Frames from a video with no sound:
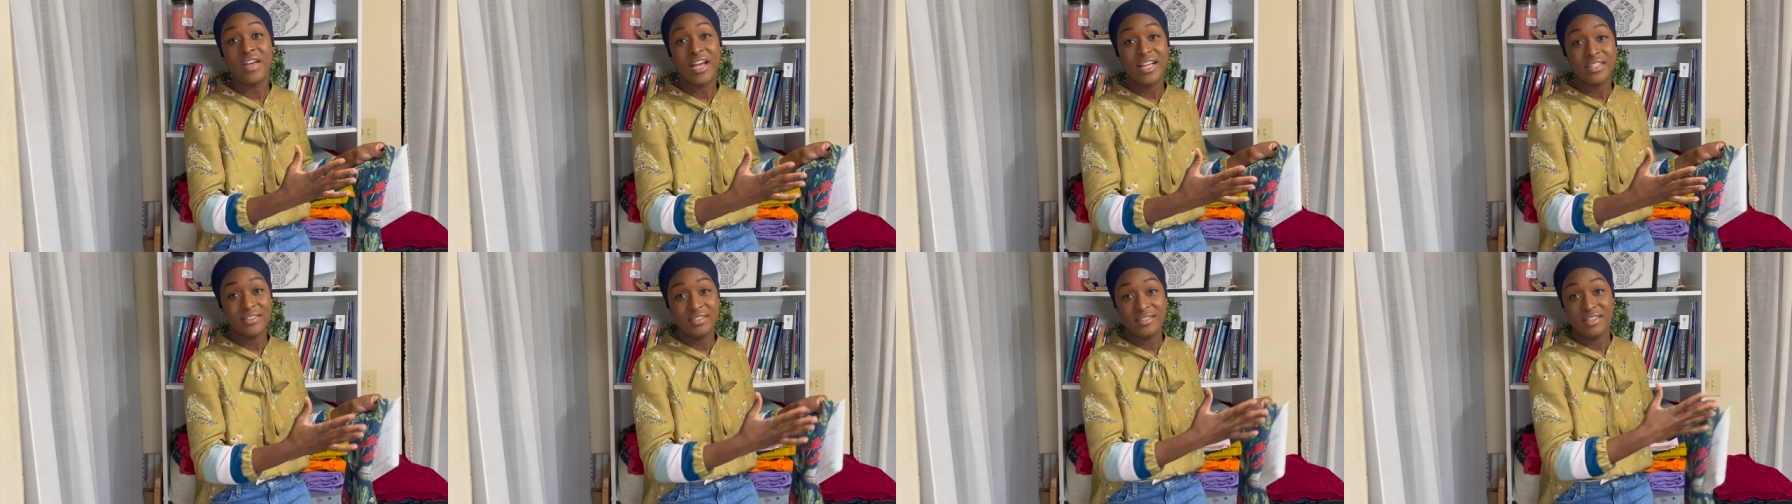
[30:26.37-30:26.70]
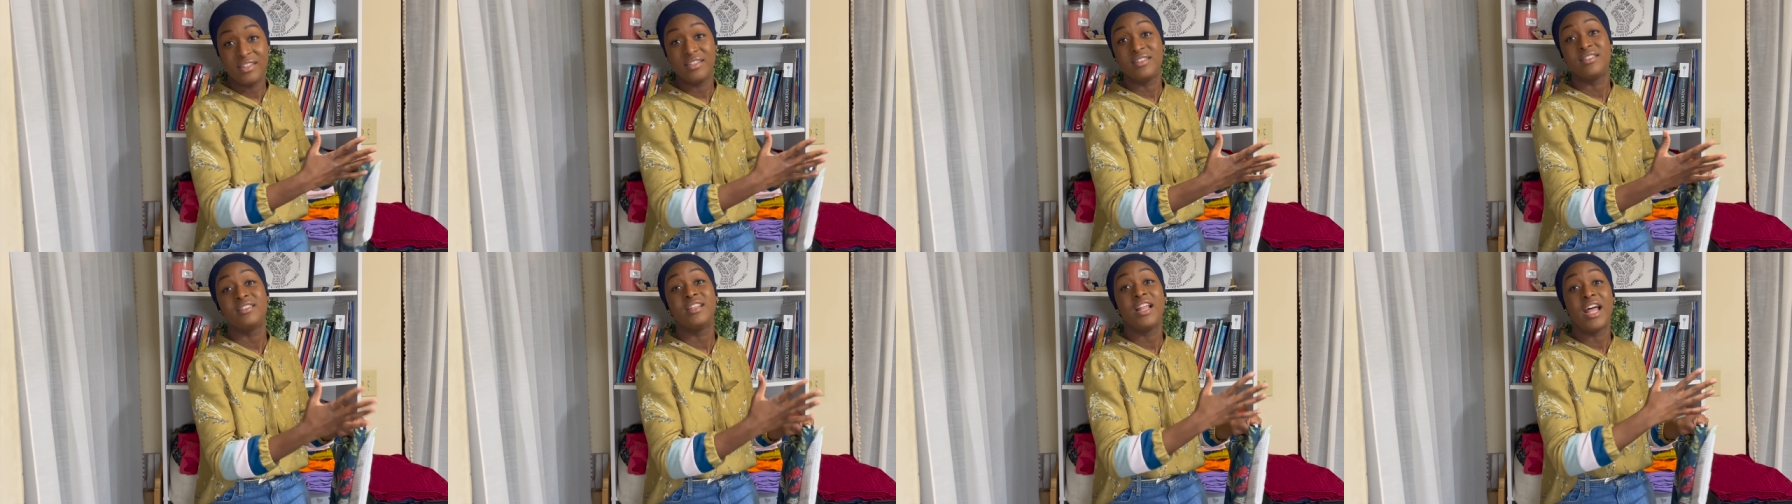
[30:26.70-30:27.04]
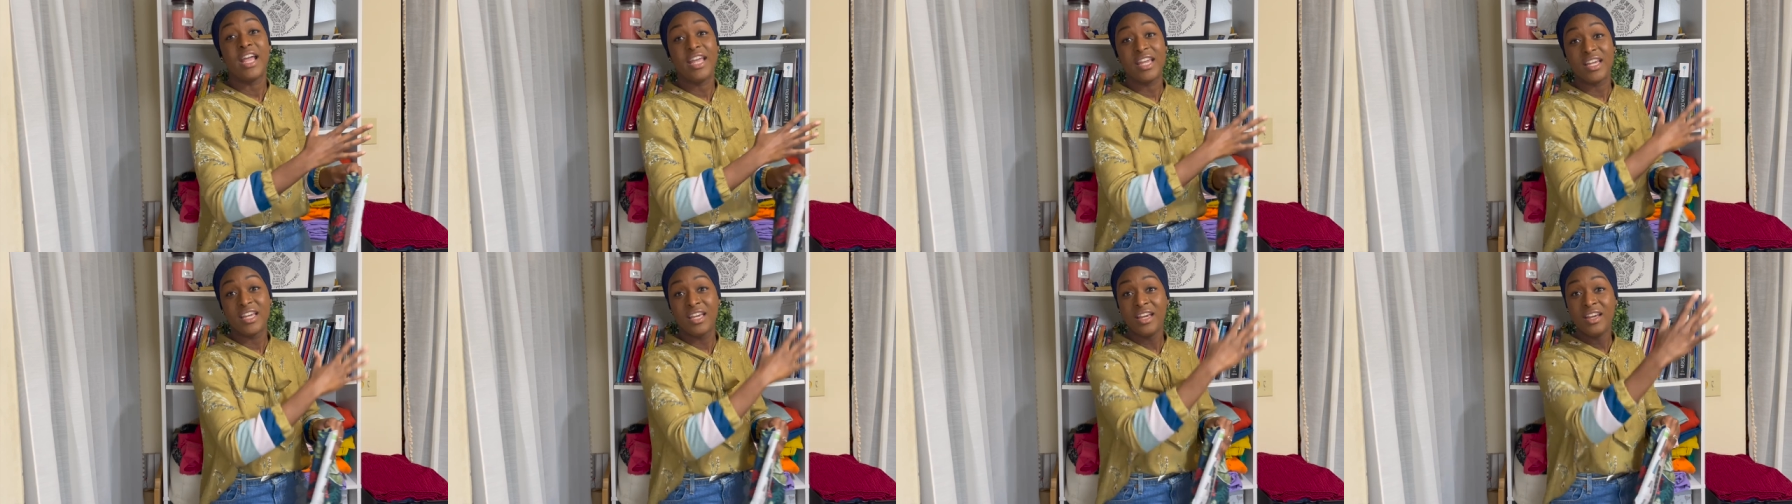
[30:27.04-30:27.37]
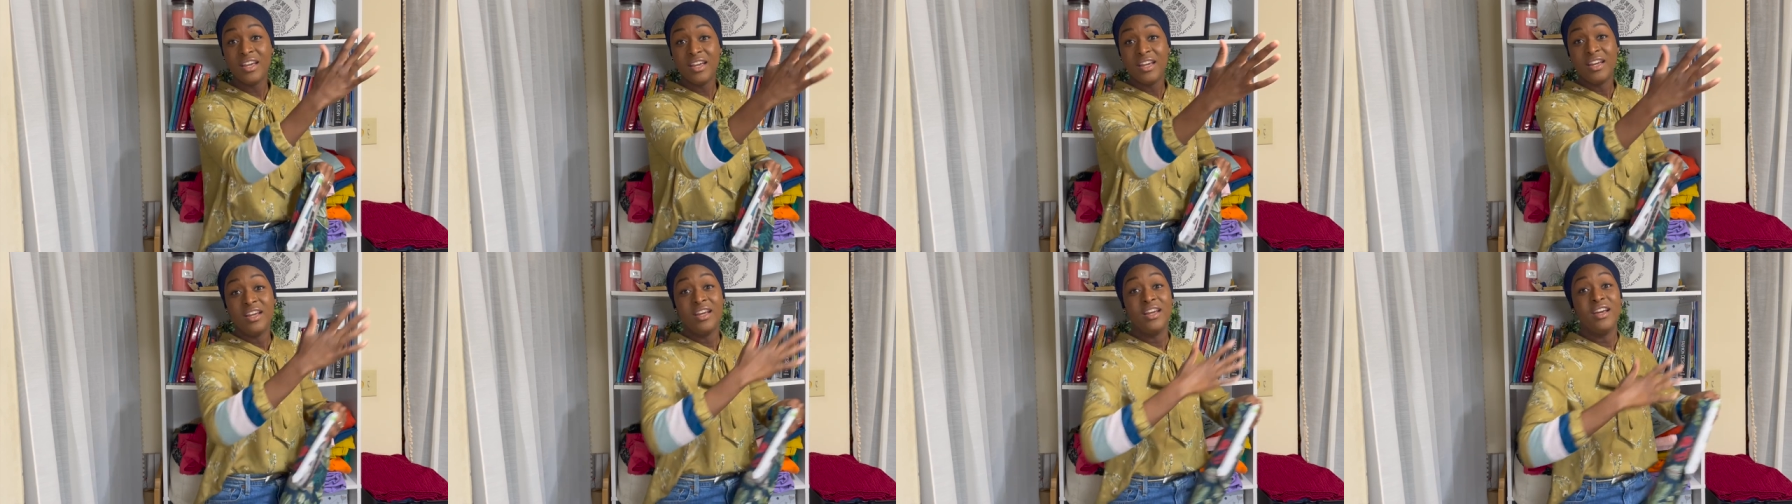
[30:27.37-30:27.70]
as this like
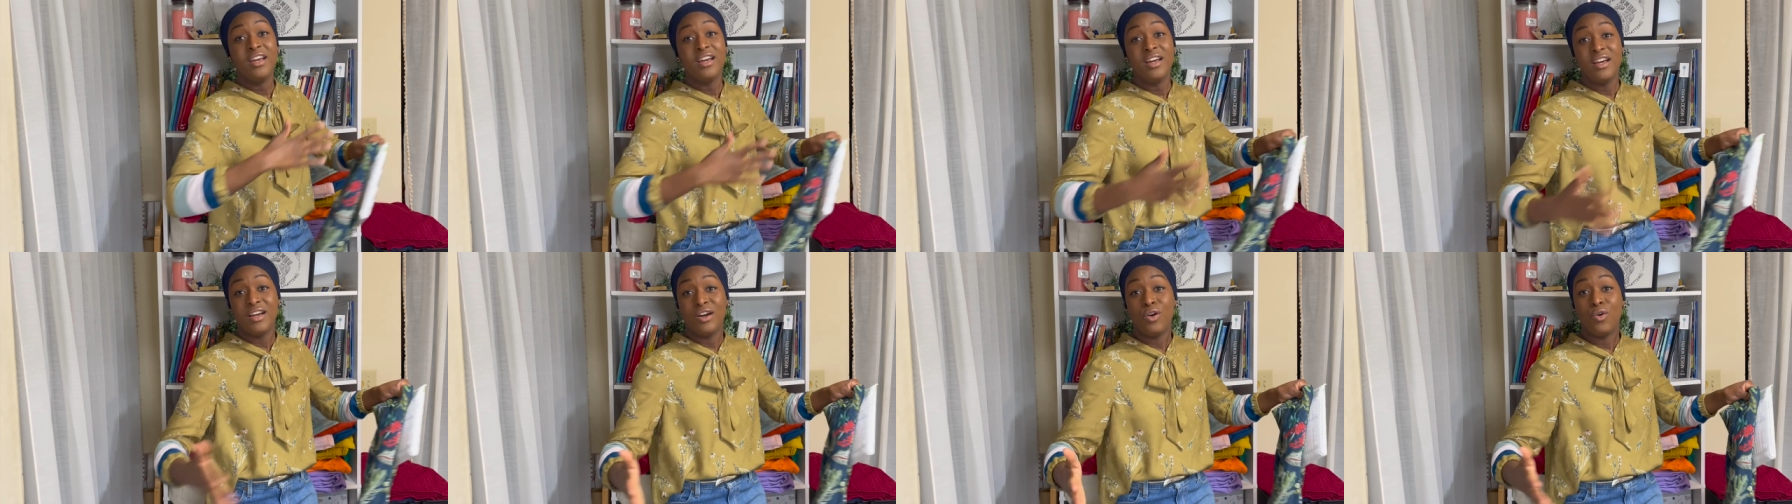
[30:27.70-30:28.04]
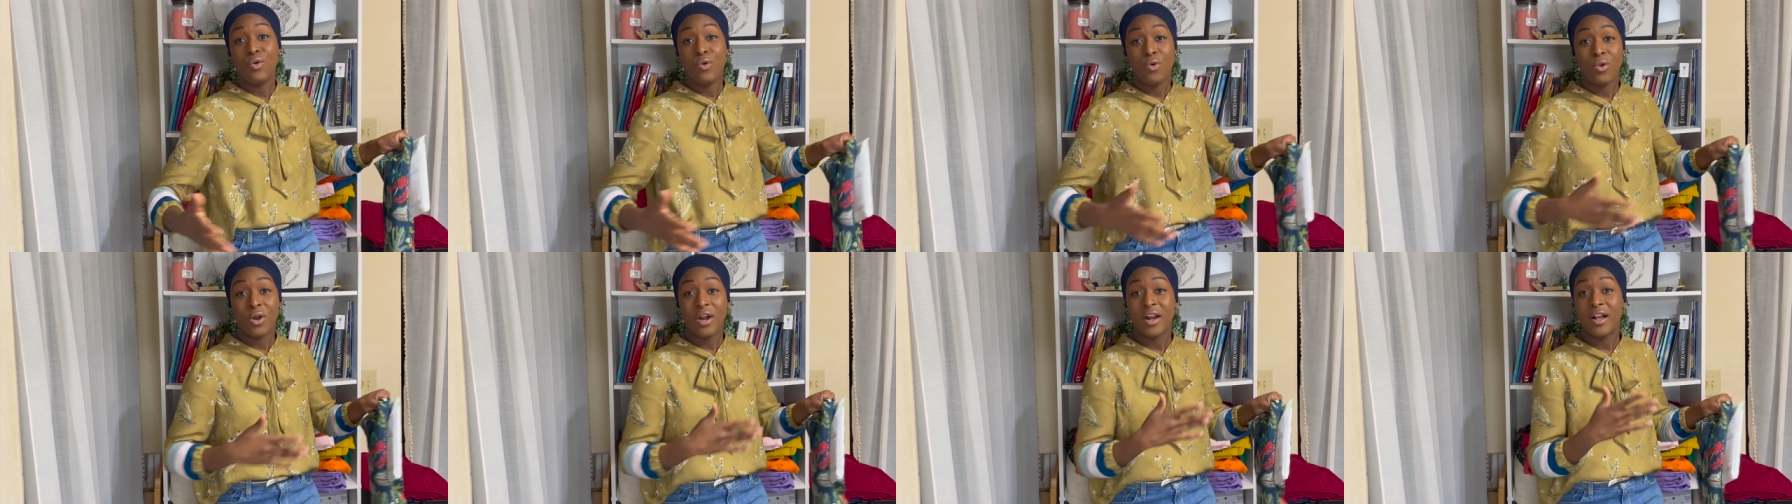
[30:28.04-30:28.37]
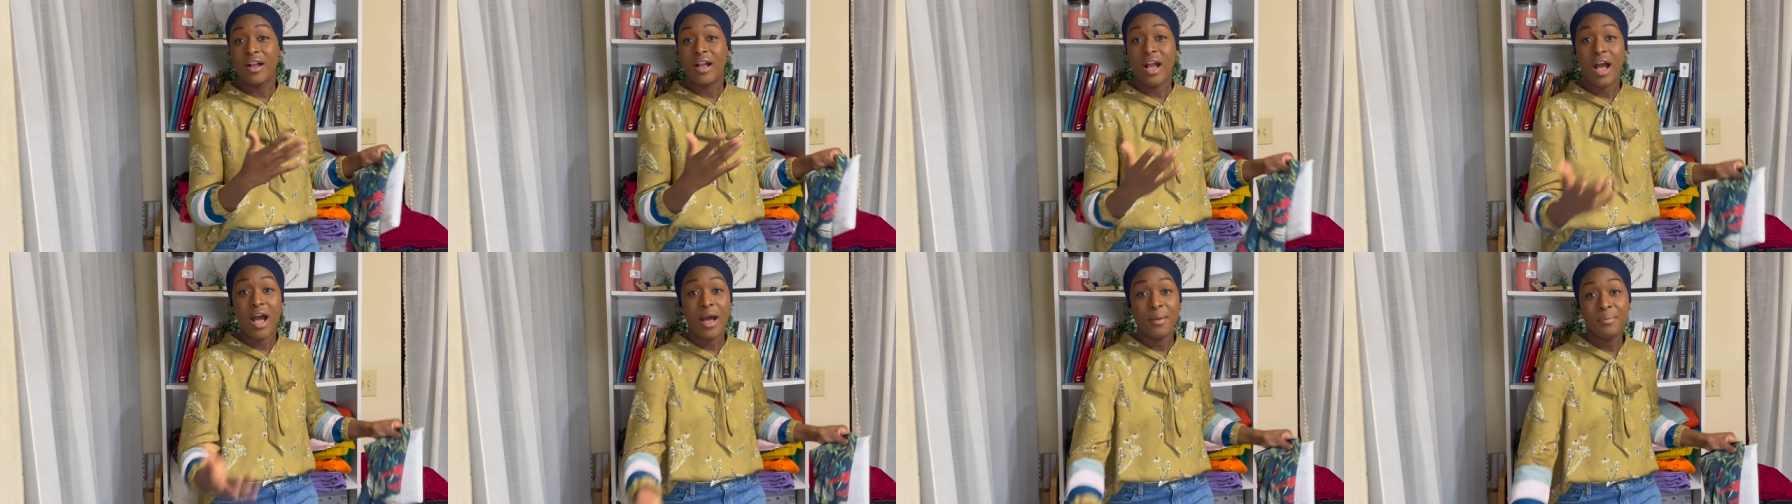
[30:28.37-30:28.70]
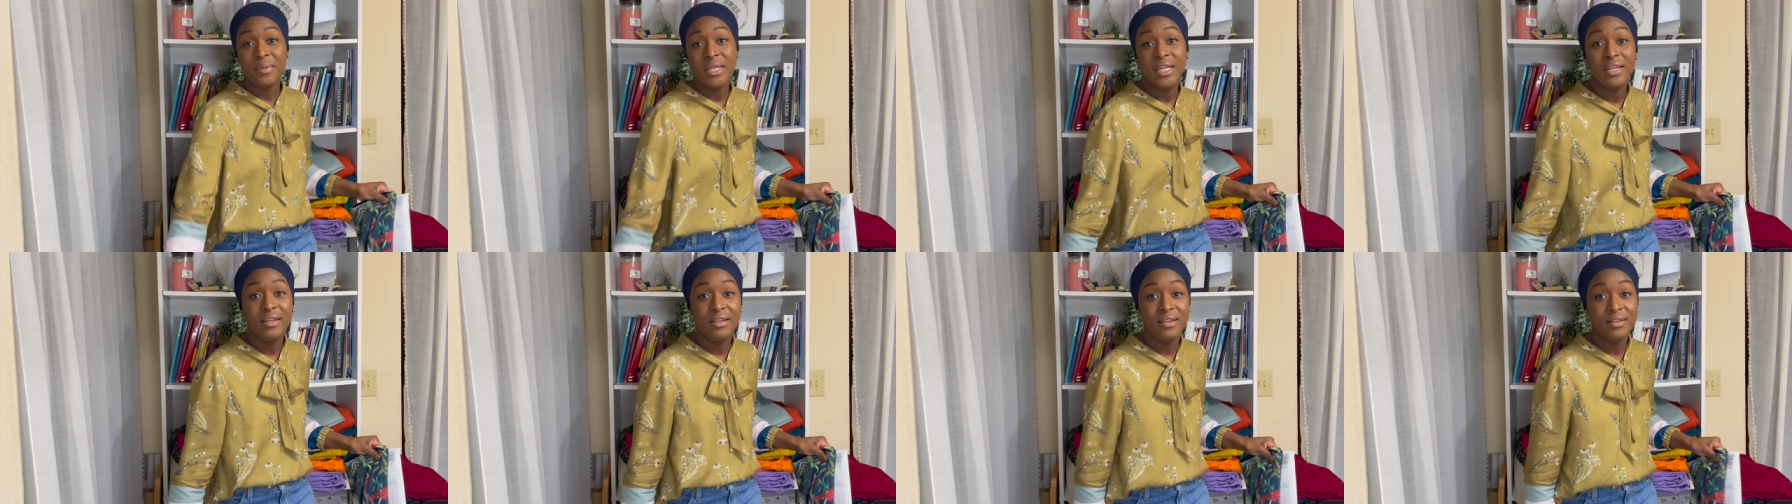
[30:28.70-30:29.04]

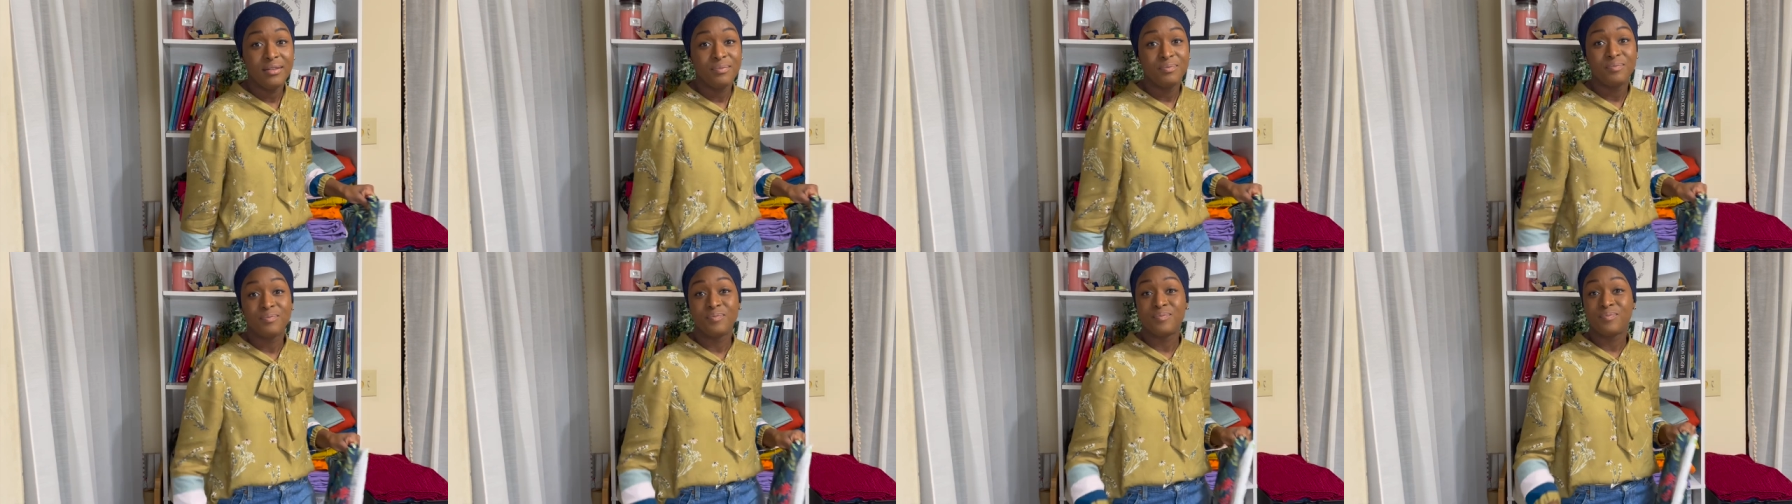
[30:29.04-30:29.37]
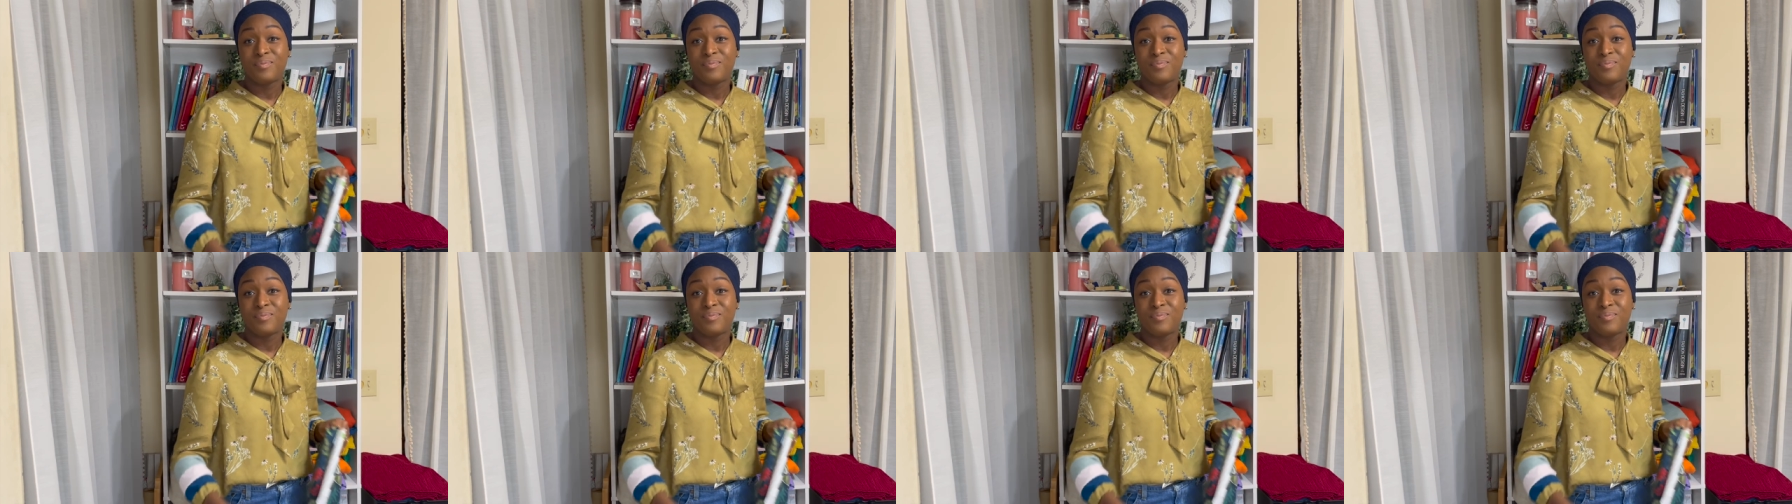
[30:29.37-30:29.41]
origami